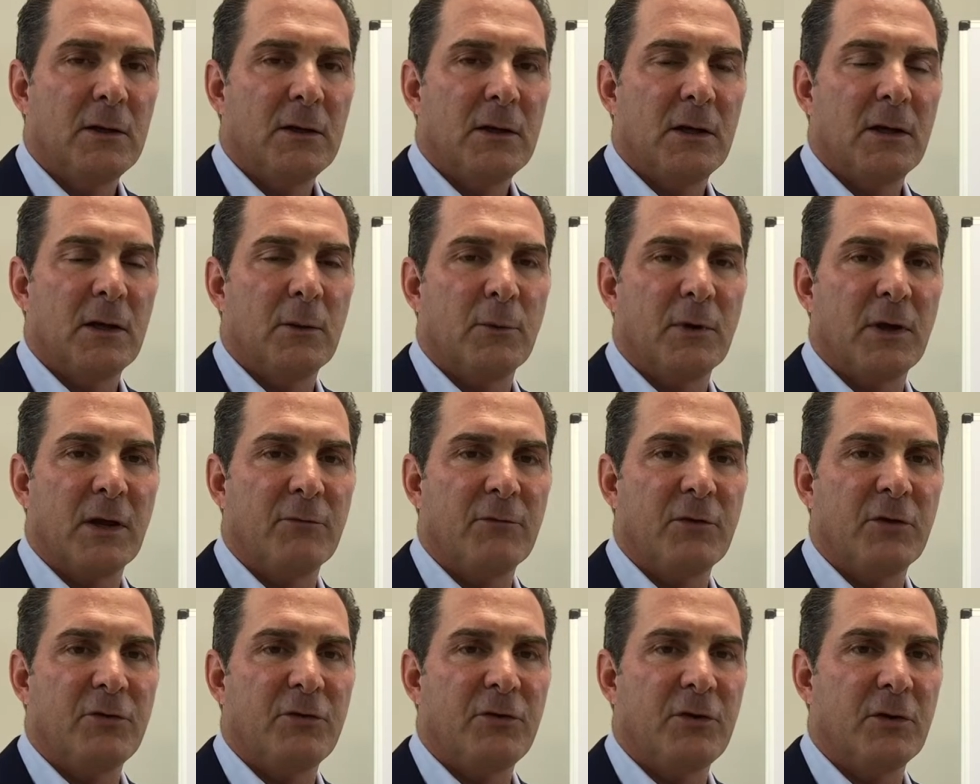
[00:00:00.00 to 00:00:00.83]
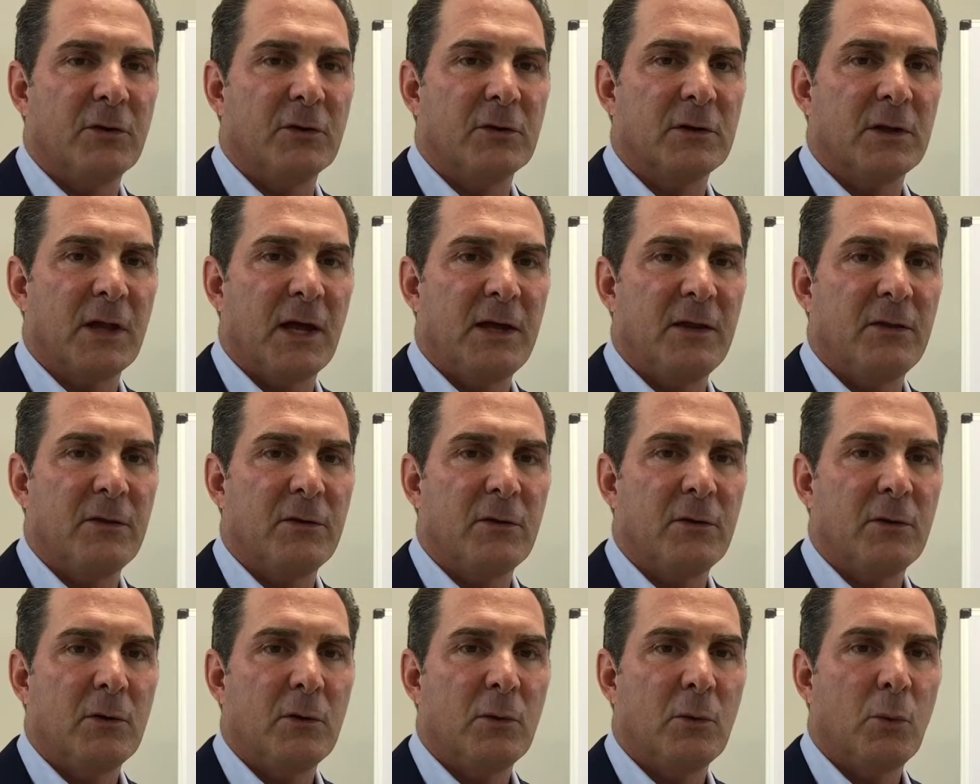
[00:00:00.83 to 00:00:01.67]
and I'm gonna give this to you length,
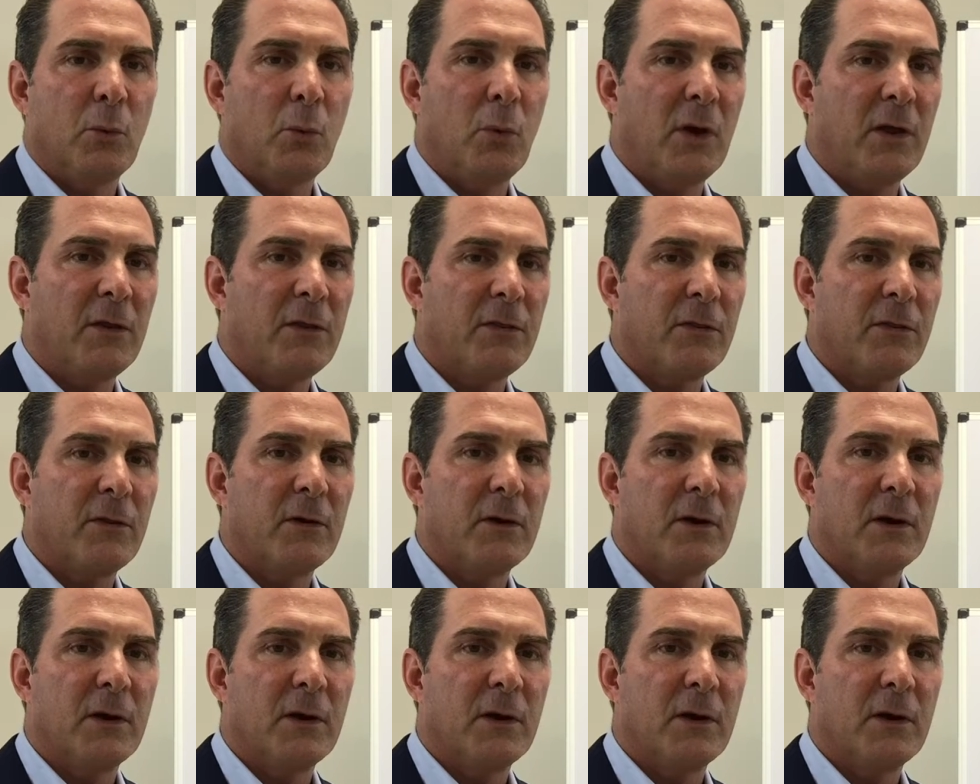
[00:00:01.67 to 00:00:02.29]
width,